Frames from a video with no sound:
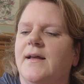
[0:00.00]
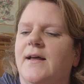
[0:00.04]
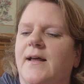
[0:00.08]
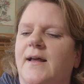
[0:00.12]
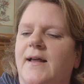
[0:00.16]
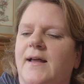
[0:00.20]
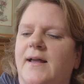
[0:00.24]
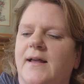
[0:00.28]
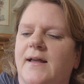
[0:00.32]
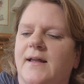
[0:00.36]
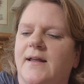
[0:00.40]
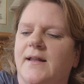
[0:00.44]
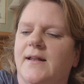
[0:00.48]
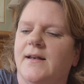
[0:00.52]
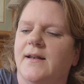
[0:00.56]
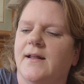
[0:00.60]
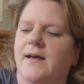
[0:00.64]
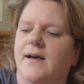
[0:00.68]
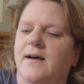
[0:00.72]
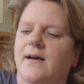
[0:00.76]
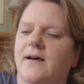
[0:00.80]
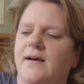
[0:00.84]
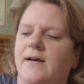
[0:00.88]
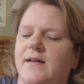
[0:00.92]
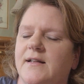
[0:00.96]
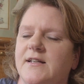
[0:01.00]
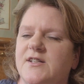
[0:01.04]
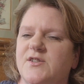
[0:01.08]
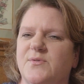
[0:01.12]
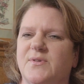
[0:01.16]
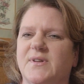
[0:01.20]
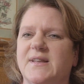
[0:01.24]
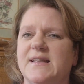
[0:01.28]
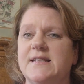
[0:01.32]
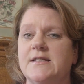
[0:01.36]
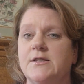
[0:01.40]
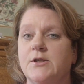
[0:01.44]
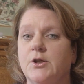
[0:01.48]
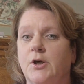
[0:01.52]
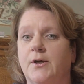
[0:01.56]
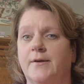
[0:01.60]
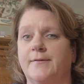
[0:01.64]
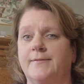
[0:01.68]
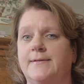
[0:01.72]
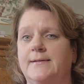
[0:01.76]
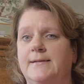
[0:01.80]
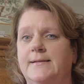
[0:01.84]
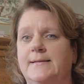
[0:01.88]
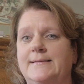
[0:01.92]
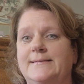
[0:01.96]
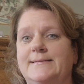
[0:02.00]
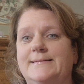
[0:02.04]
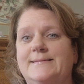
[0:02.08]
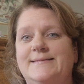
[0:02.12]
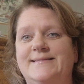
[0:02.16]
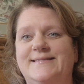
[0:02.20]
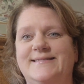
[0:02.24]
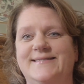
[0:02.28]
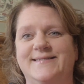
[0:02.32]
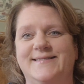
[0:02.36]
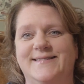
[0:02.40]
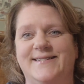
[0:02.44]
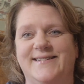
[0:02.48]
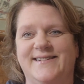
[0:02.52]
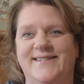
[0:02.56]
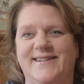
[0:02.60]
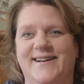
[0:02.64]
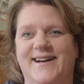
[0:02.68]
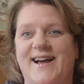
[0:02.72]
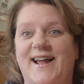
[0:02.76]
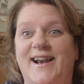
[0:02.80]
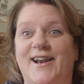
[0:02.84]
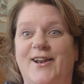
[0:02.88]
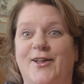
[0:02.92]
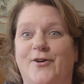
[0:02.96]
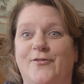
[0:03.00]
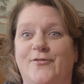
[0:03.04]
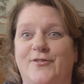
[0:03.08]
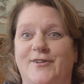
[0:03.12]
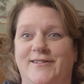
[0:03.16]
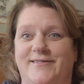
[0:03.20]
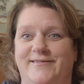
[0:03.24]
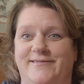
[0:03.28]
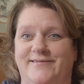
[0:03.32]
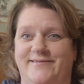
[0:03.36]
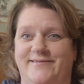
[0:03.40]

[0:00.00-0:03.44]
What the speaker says: And it's really soft. I love it.